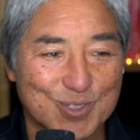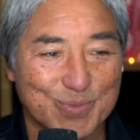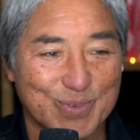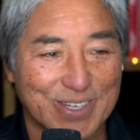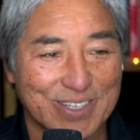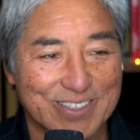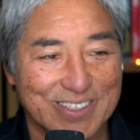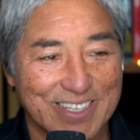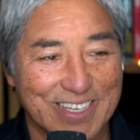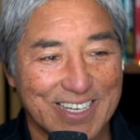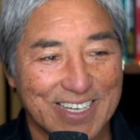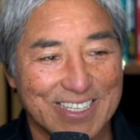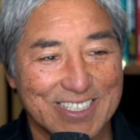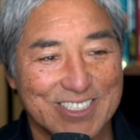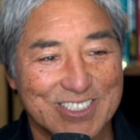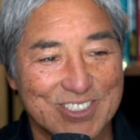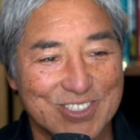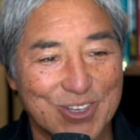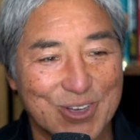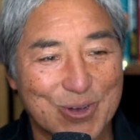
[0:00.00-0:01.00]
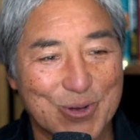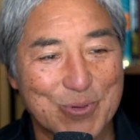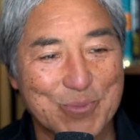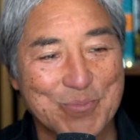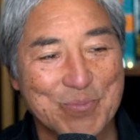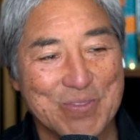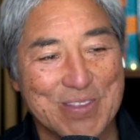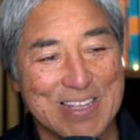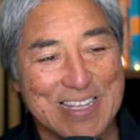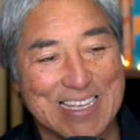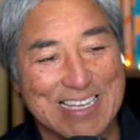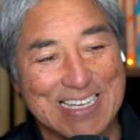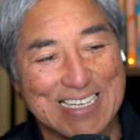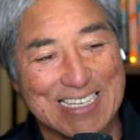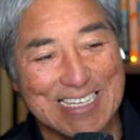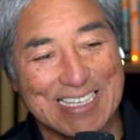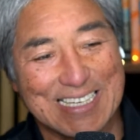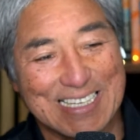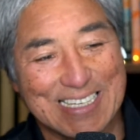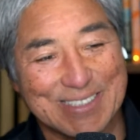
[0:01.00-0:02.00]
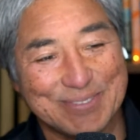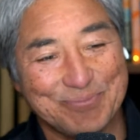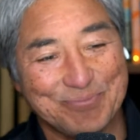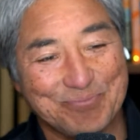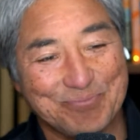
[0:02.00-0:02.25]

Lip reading: about that. So, uh,